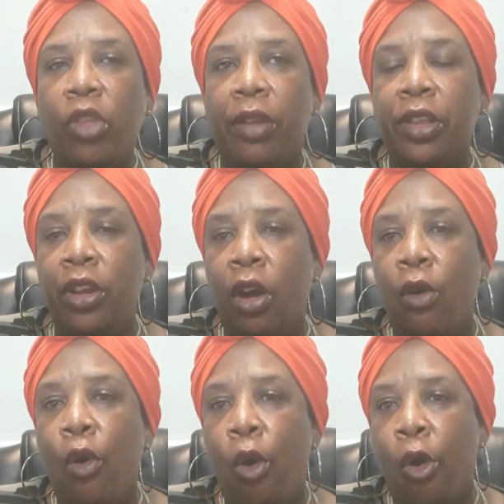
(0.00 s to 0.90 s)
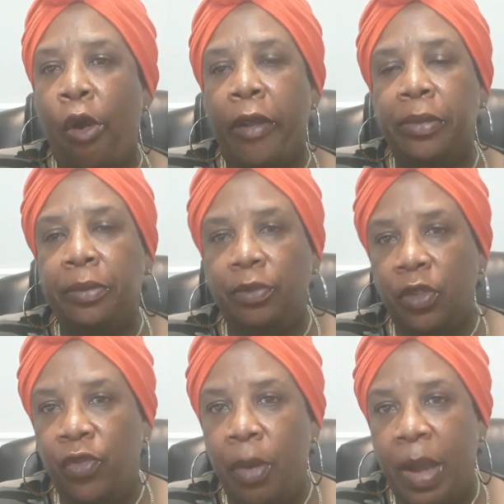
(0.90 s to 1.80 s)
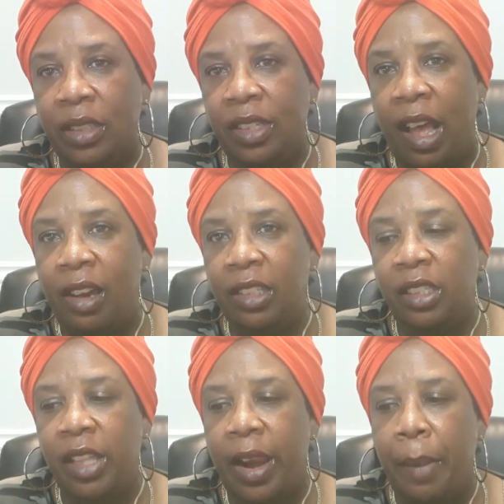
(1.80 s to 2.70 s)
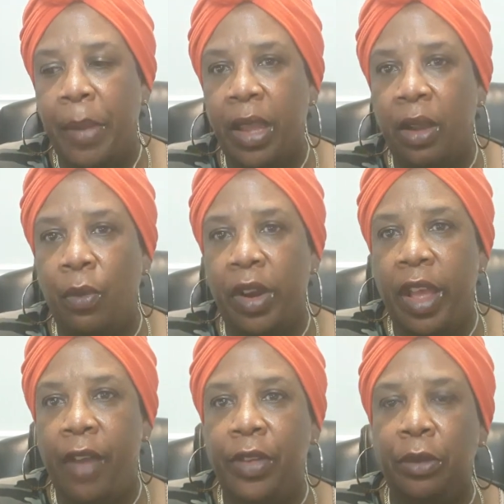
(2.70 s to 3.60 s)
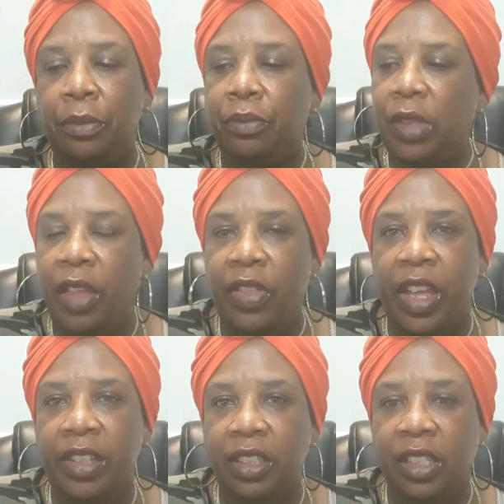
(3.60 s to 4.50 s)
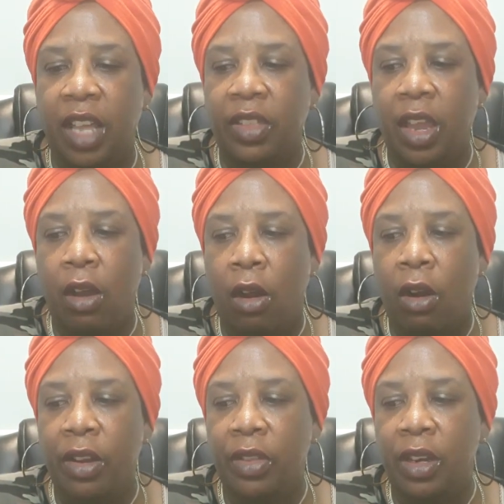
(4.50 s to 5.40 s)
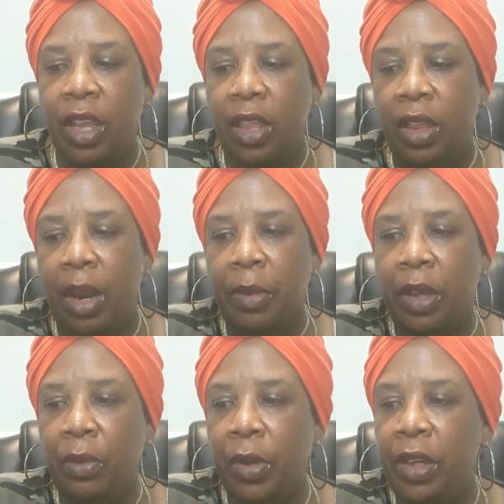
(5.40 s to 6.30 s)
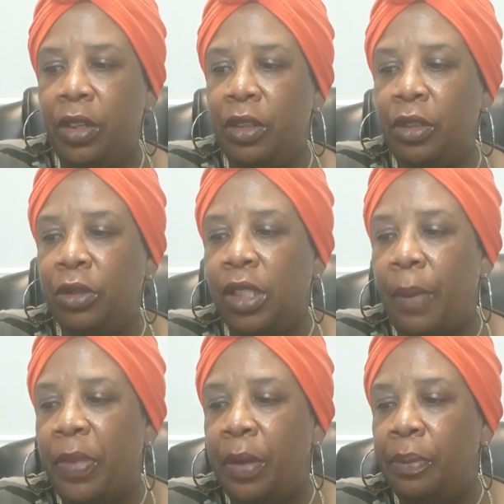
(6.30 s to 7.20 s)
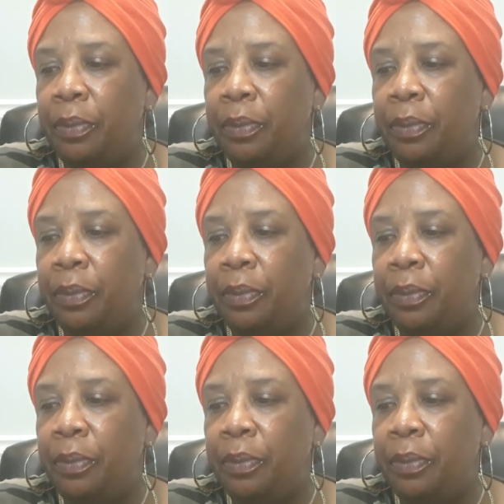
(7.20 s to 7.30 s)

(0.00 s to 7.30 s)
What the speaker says: you know, or for my salads that I make or what have you. And then it's not that hard the day that I'm getting ready to do something.